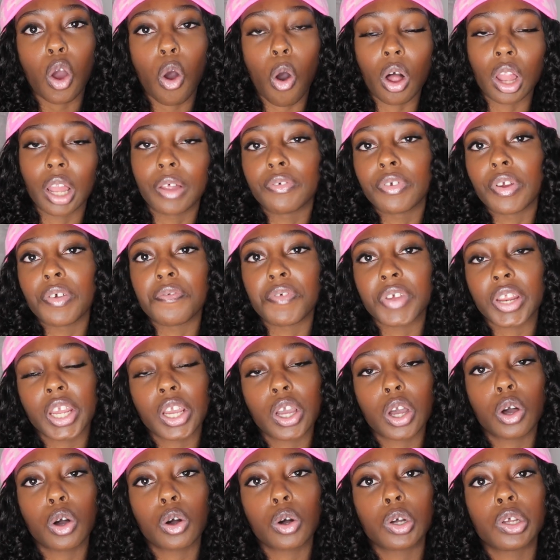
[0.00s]
all of your
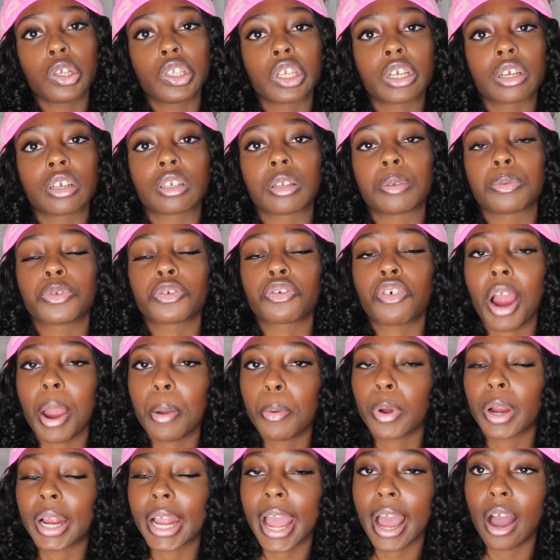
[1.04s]
videos, your
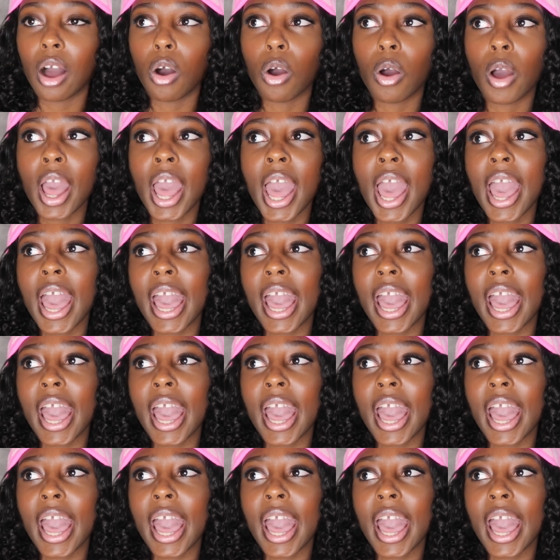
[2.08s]
subscriber count,